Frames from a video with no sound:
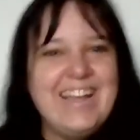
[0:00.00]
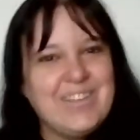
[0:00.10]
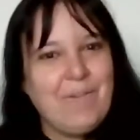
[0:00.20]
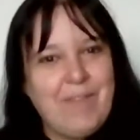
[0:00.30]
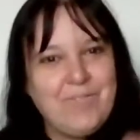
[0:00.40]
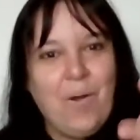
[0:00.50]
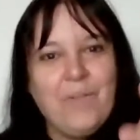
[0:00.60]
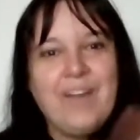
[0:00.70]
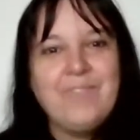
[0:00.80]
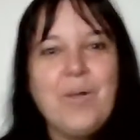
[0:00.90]
So I've
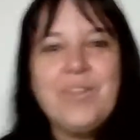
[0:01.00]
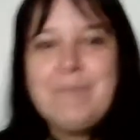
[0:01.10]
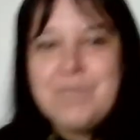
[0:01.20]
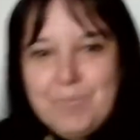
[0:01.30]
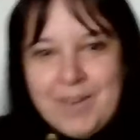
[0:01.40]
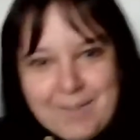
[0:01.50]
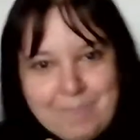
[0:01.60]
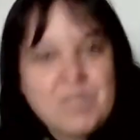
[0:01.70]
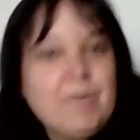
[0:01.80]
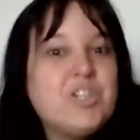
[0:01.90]
got them to blame,
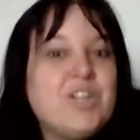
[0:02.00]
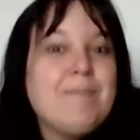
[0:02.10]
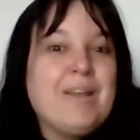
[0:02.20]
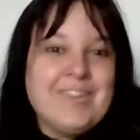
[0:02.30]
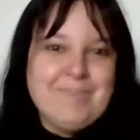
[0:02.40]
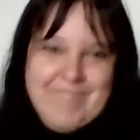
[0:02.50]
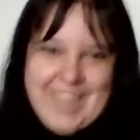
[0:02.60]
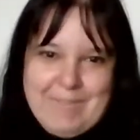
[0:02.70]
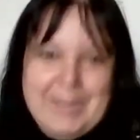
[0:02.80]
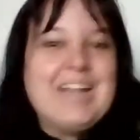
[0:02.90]
especially mother,
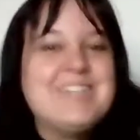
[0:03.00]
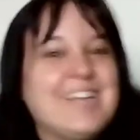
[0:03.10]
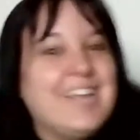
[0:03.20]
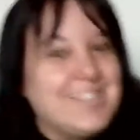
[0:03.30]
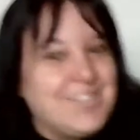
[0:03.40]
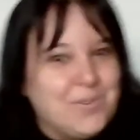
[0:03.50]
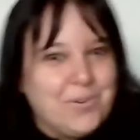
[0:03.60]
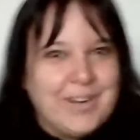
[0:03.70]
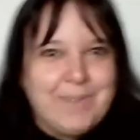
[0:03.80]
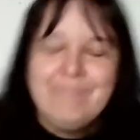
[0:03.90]
but that's another
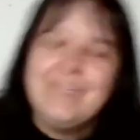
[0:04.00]
story.